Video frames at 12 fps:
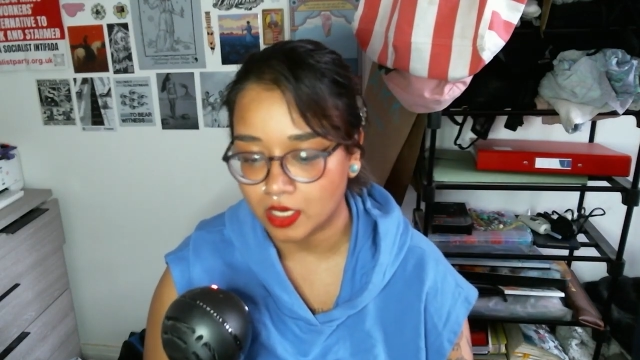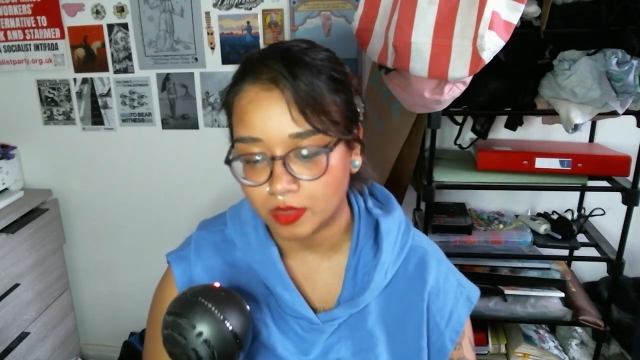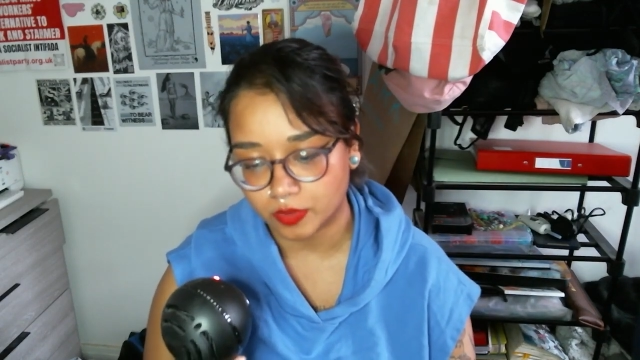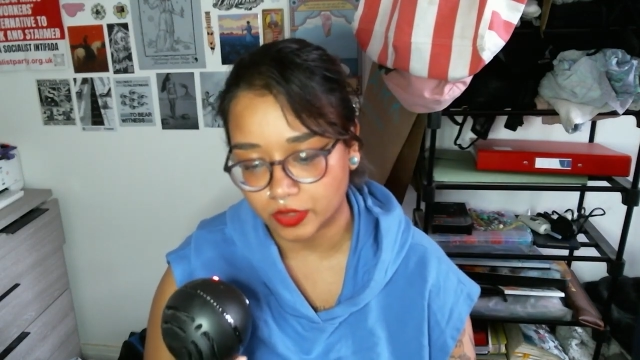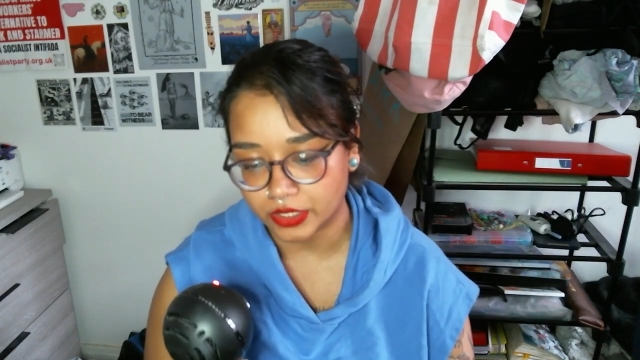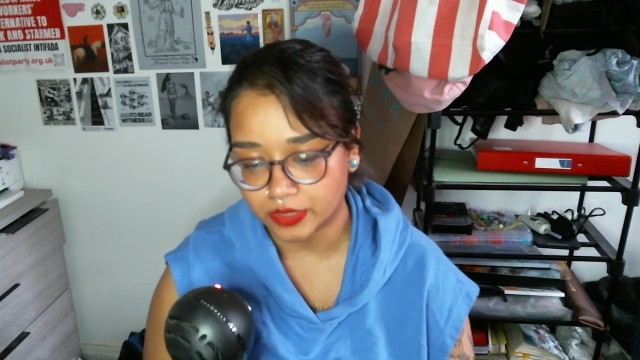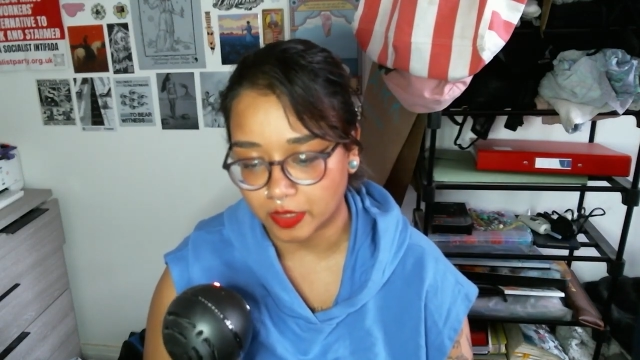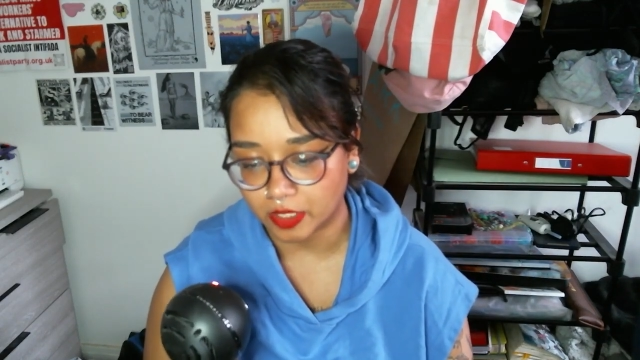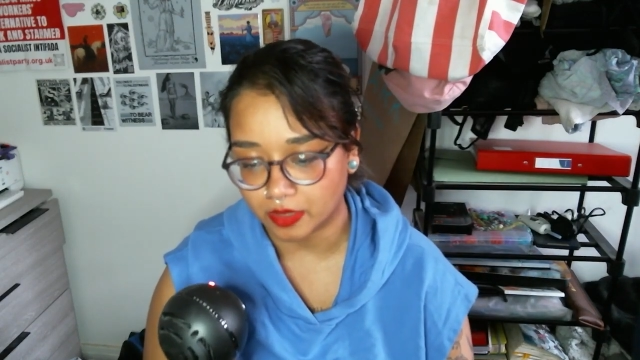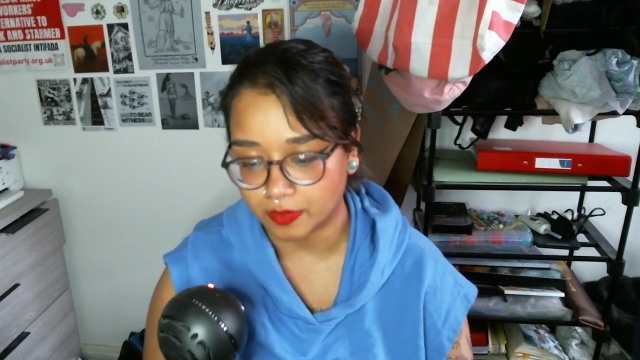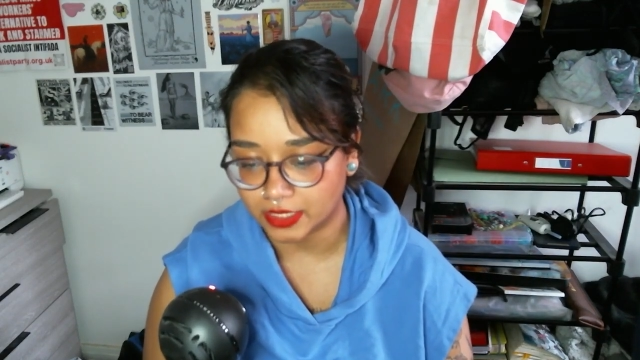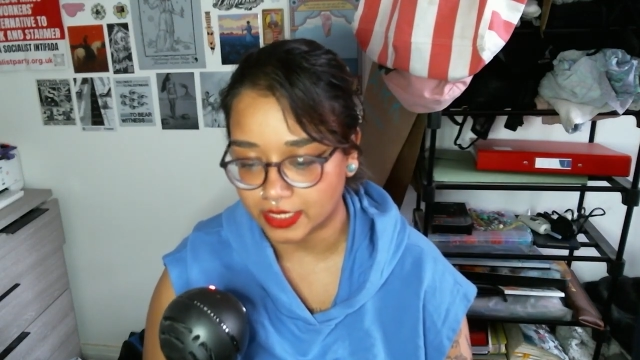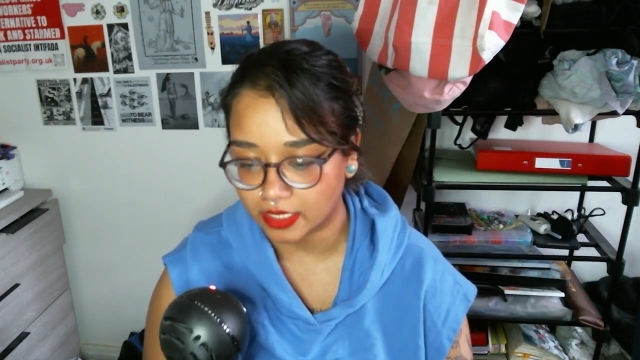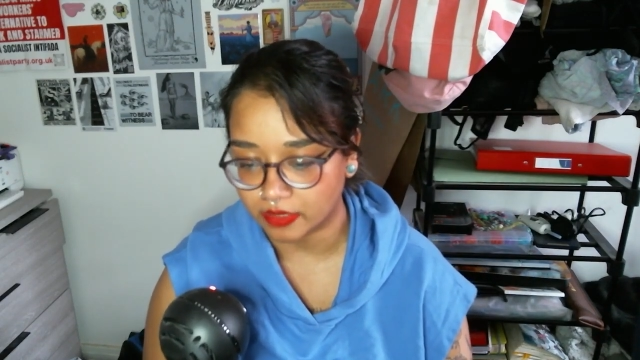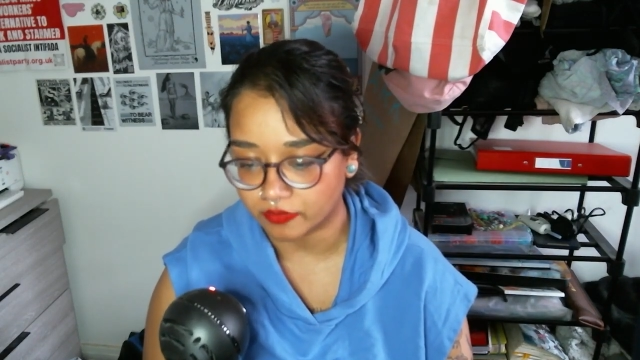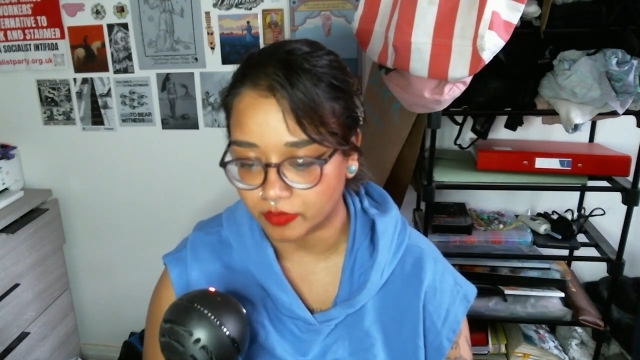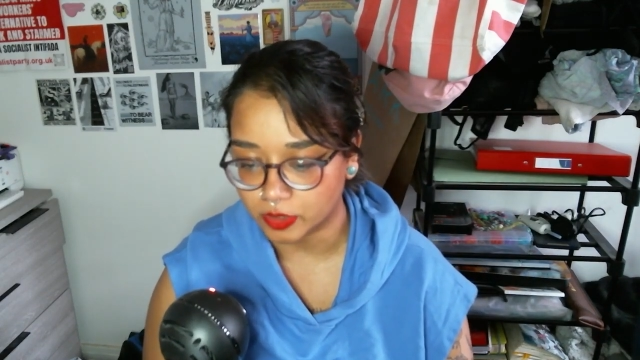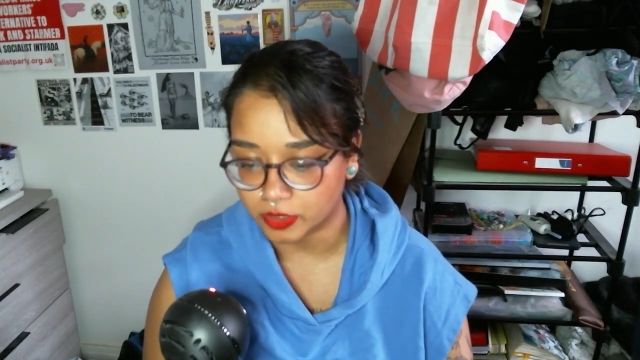Buddhist monk mistaken
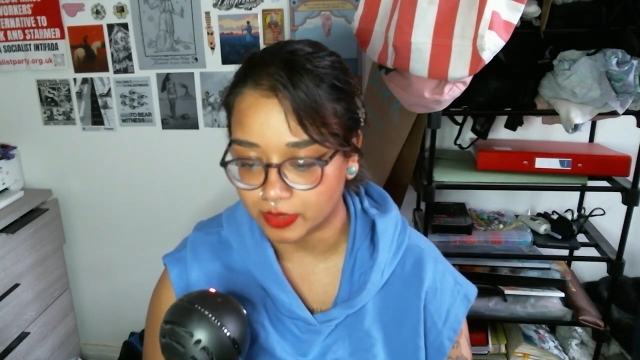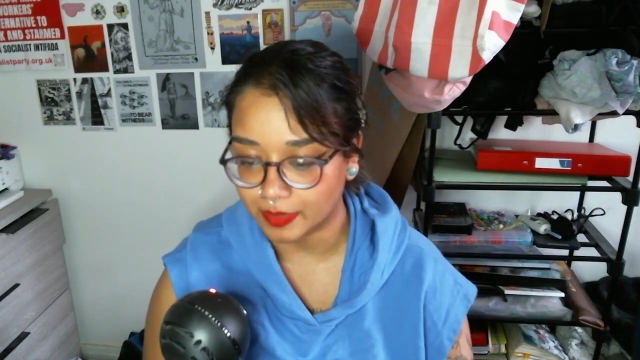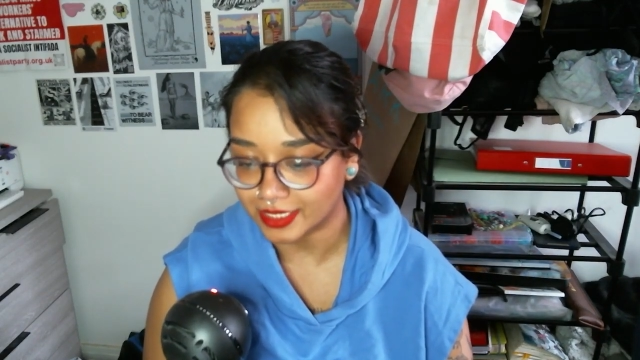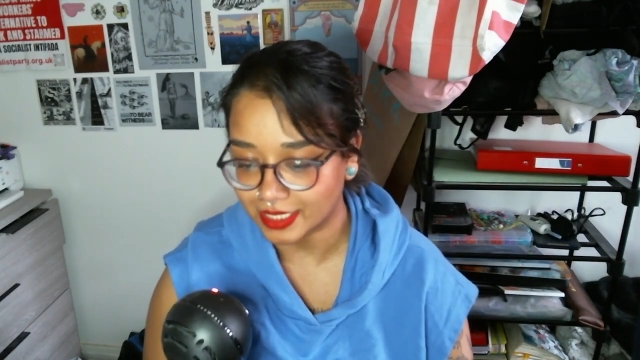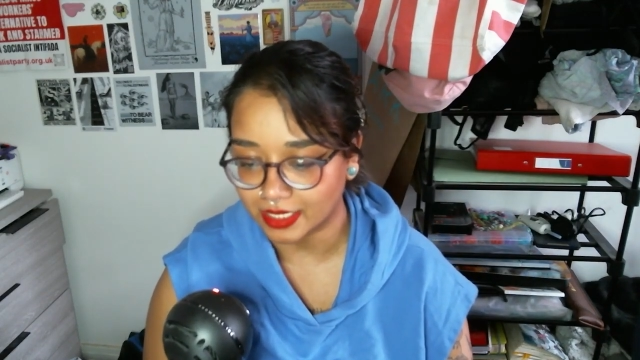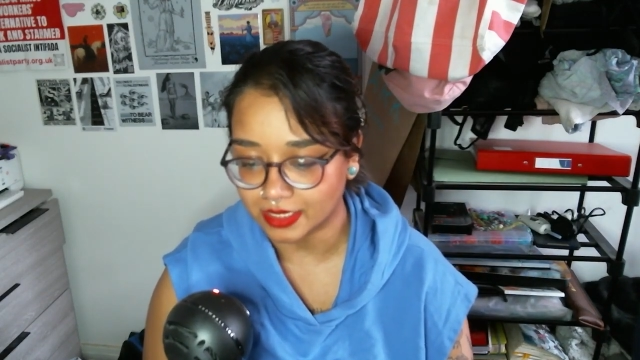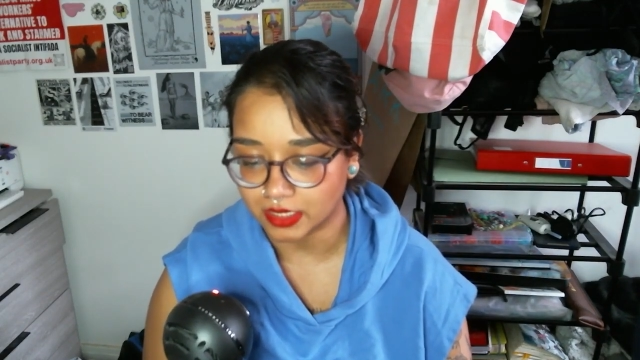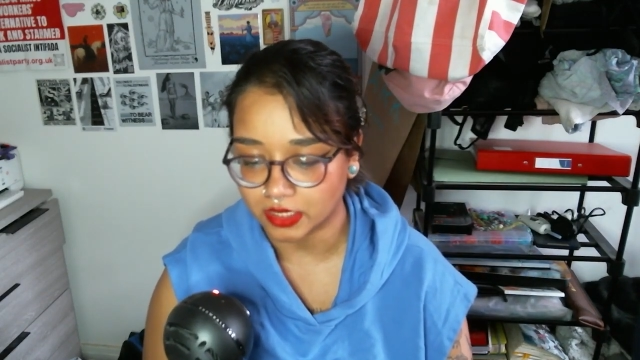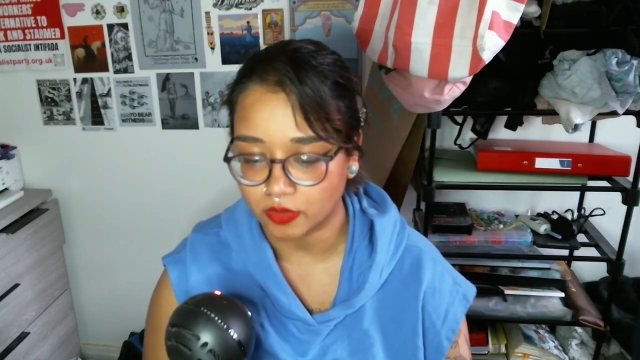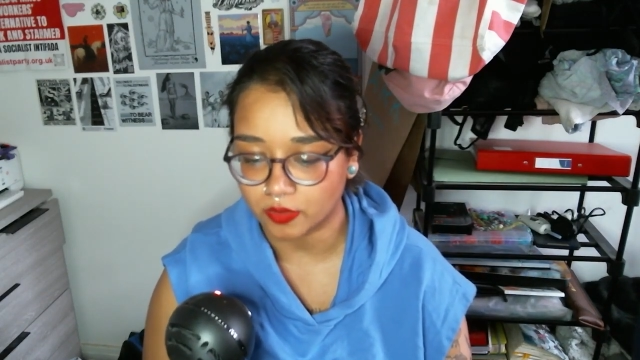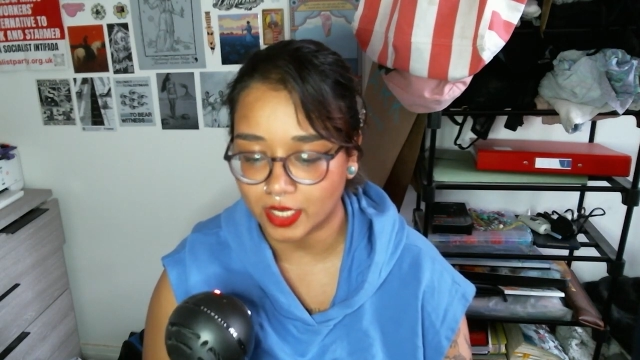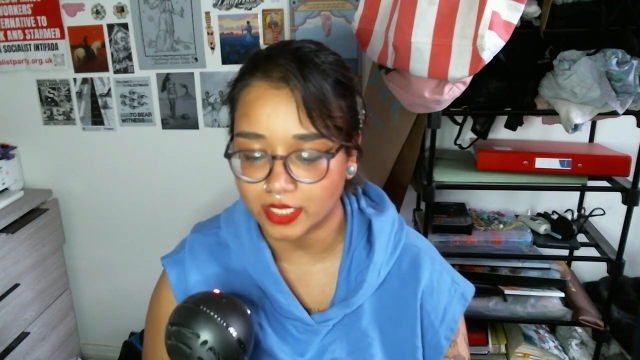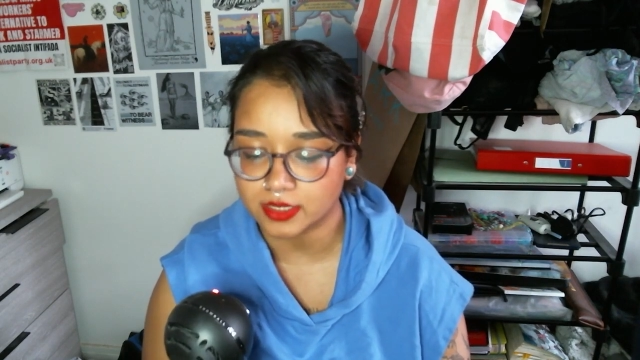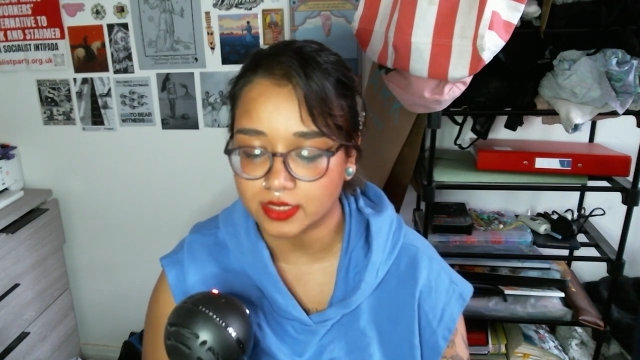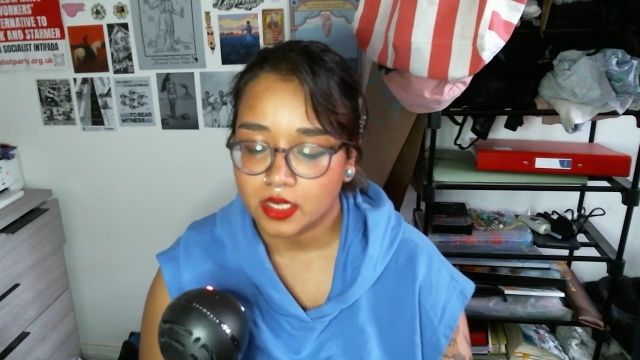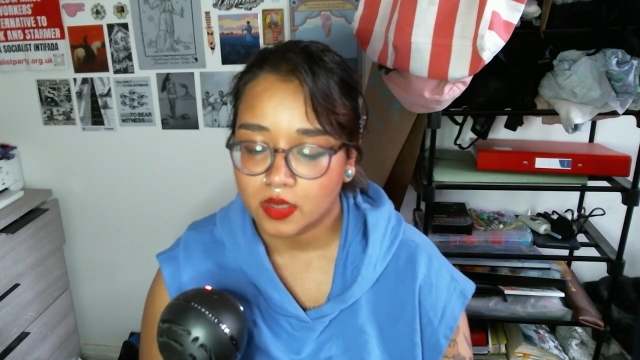for Muslim attacked in US.